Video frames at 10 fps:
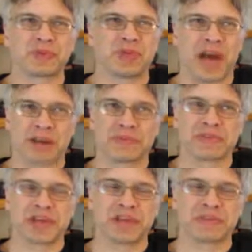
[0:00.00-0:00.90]
lack of
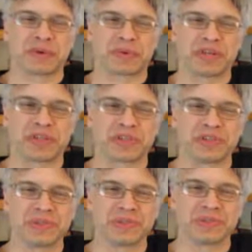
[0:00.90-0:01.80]
scientific
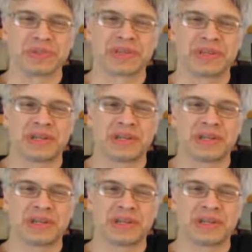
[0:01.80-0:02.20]
credentials,